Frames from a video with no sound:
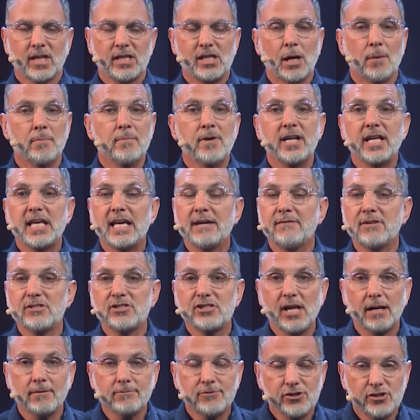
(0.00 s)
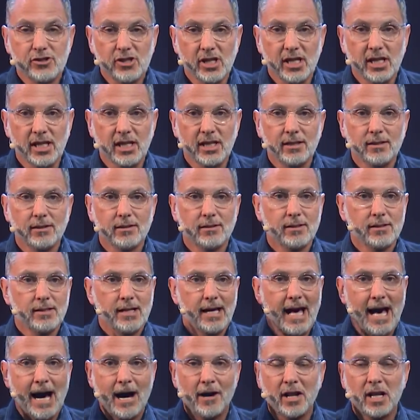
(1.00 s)
Now, many of us have seen
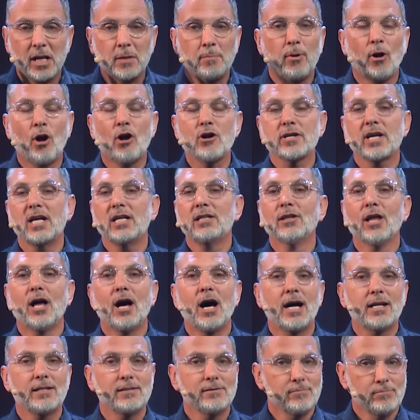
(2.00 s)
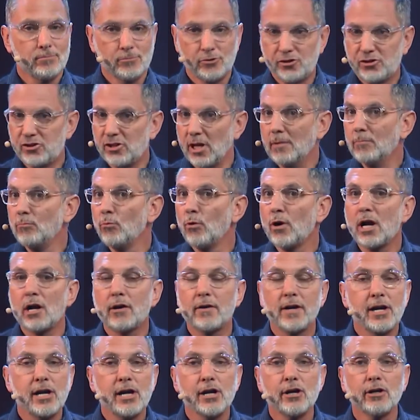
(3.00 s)
out in a parking lot
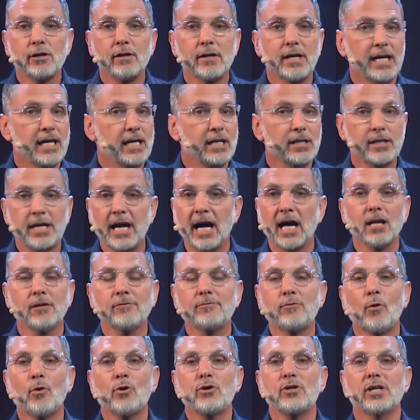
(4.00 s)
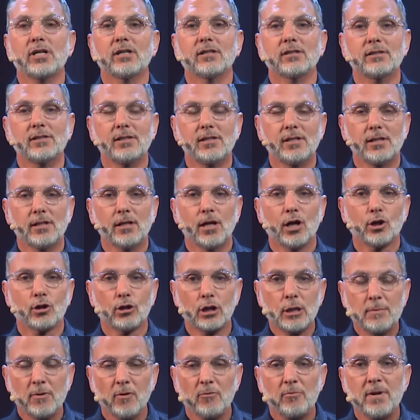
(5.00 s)
somewhere here in California a
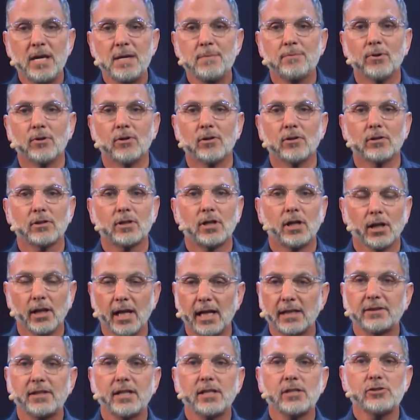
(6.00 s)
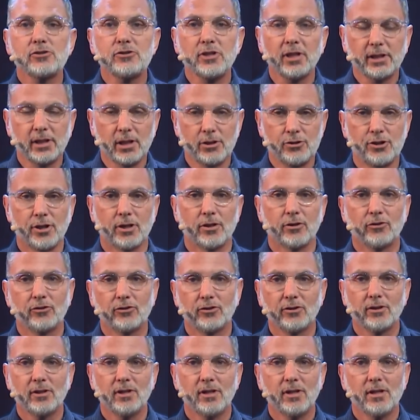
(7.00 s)
group of people collecting
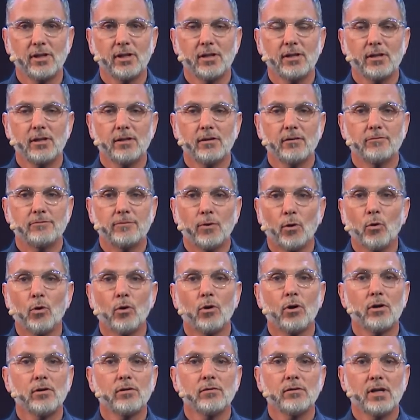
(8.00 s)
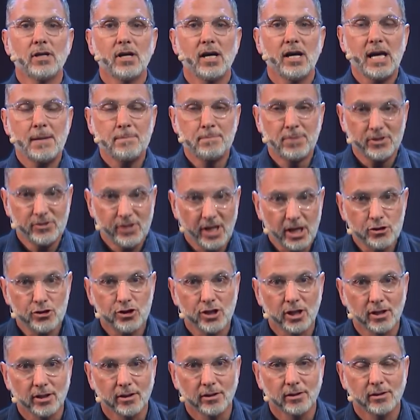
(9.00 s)
signatures for a
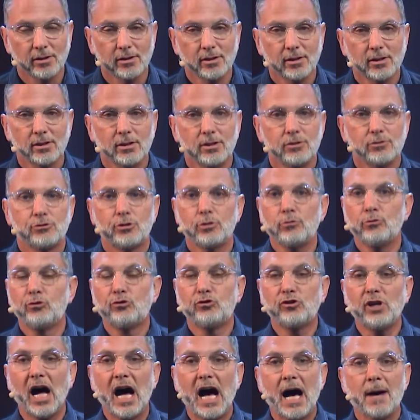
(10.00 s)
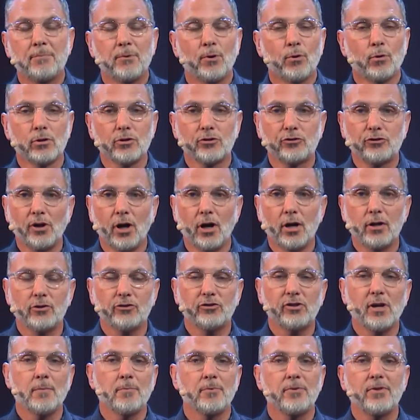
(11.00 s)
petition to stop or
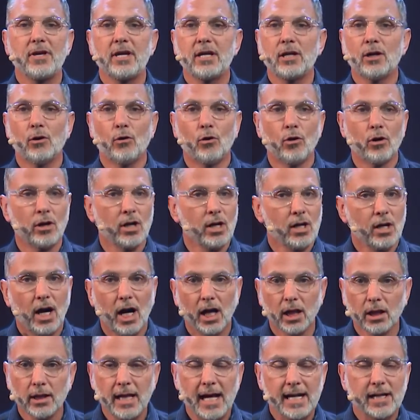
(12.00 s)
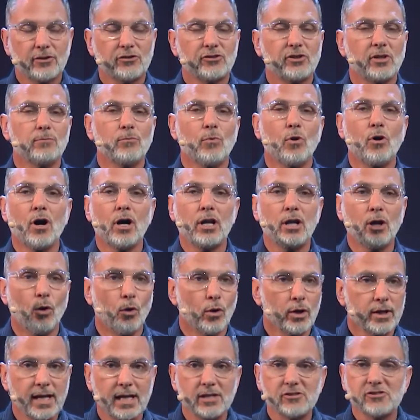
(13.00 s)
start something or elect someone
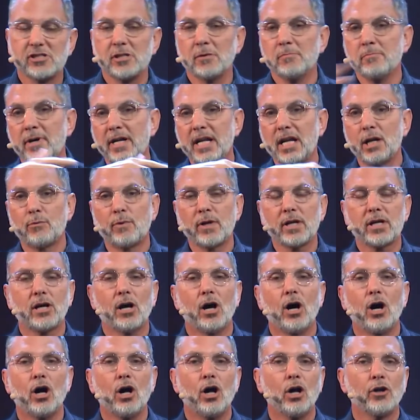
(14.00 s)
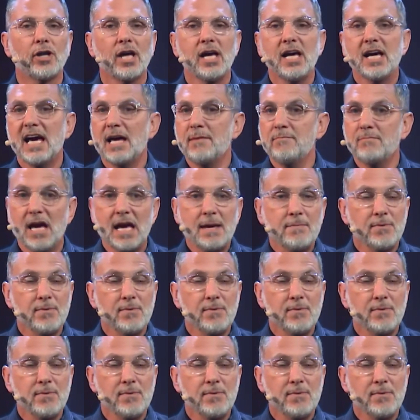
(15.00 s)
or get somebody recalled. And